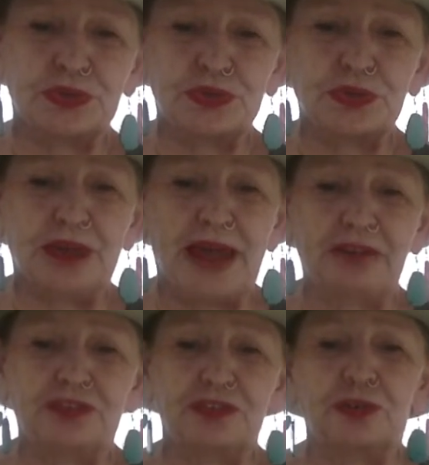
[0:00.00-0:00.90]
to
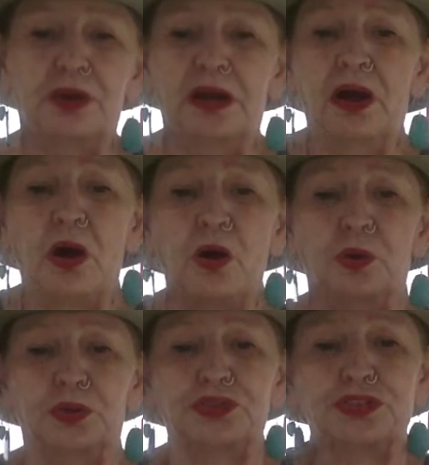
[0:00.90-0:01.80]
have to
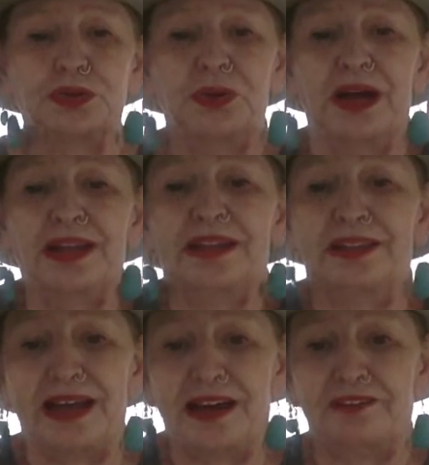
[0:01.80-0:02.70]
hold to
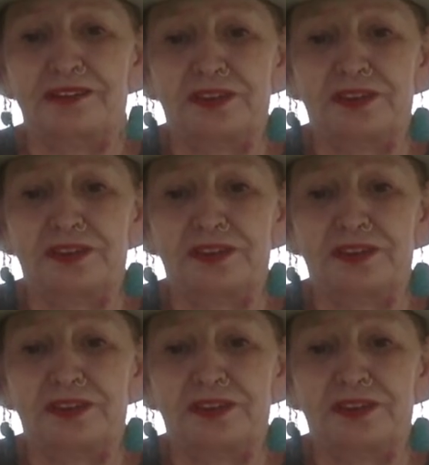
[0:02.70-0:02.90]
love,